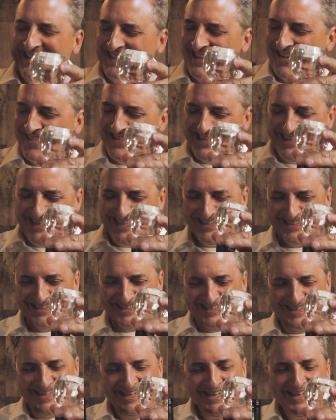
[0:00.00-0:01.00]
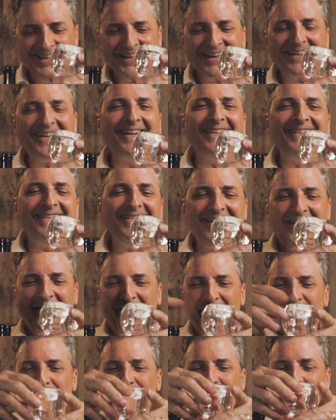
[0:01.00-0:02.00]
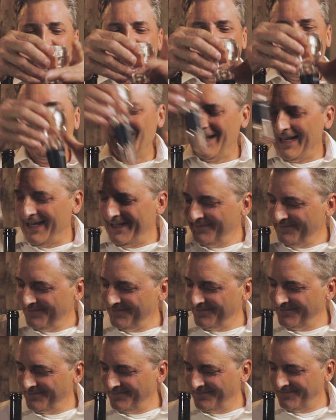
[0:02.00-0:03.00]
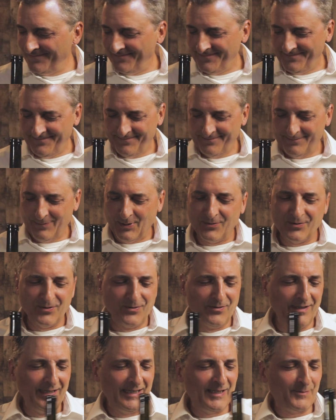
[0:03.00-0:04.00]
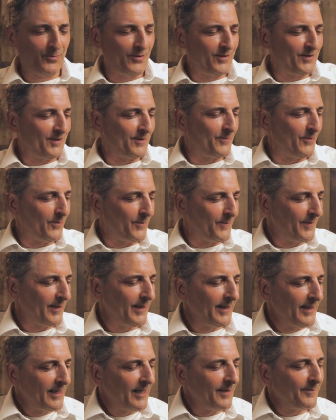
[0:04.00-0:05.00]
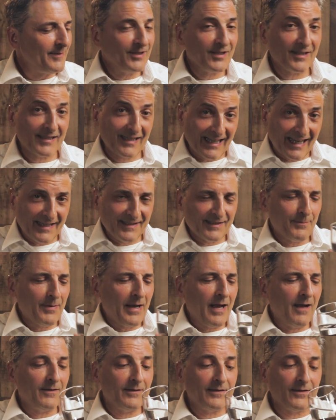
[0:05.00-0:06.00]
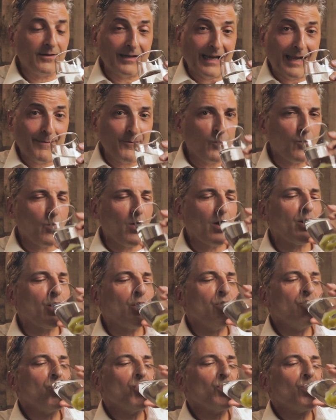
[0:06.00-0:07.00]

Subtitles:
There he is. I love you, Bernoulli. Bernoulli's principle. Let me just cleanse the palate, little lemon water.